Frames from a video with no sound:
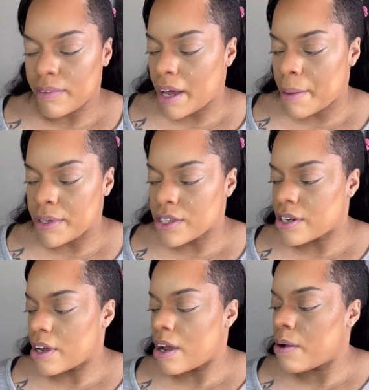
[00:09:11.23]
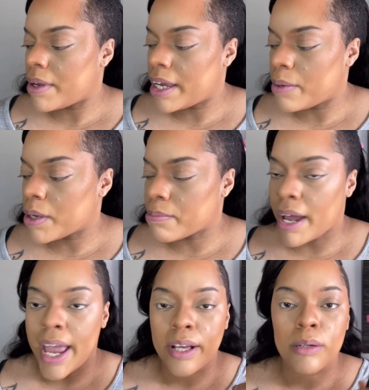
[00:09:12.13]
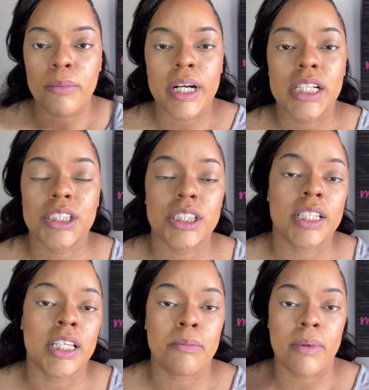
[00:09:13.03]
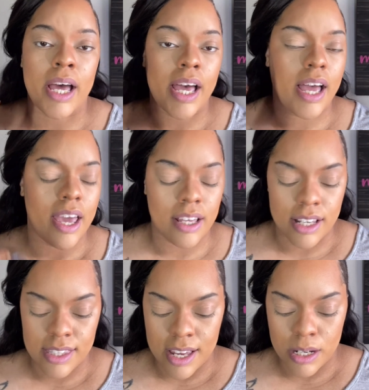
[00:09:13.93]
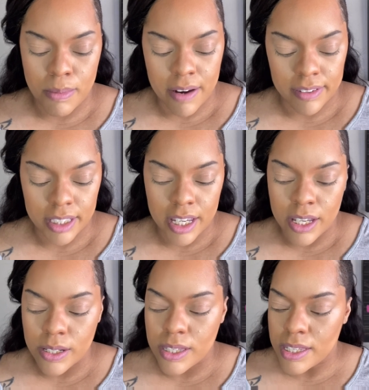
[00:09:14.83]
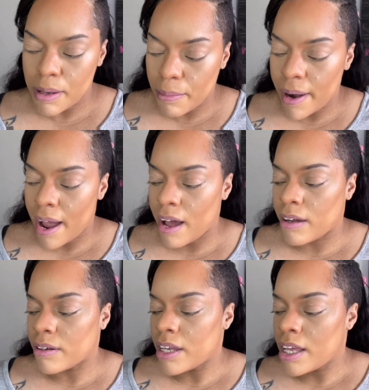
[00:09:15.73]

I'm just gonna go in with my angle brush and then my Anastasia Beverly Hills Dip Brow